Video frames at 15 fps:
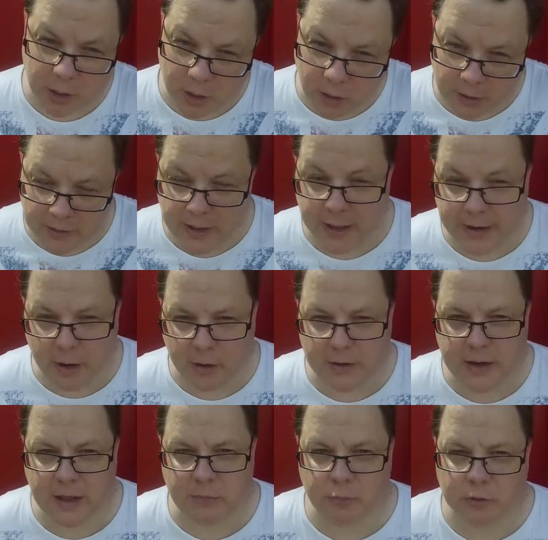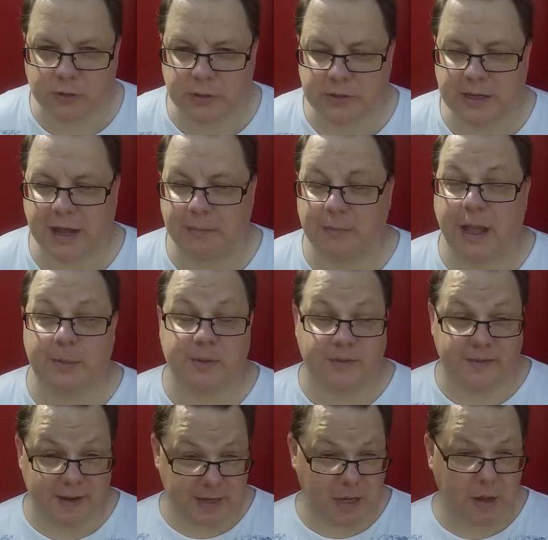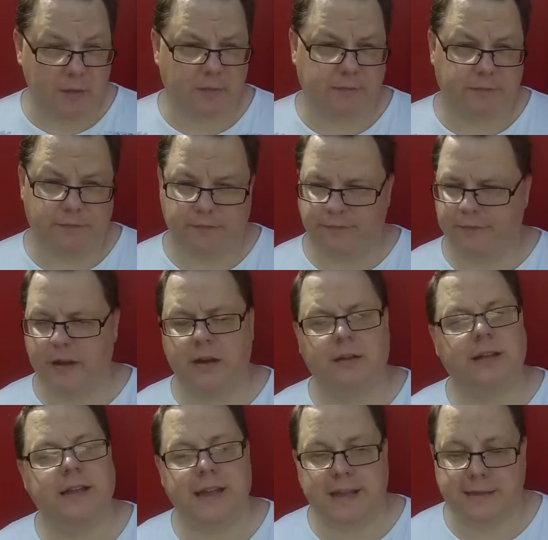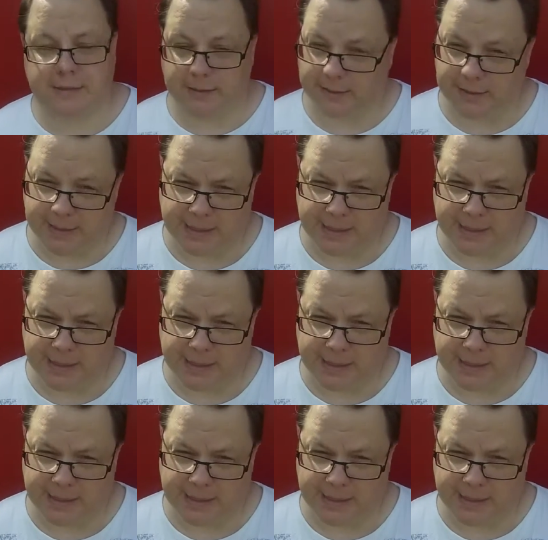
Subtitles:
on and on up will do time-lapse video fairly easily.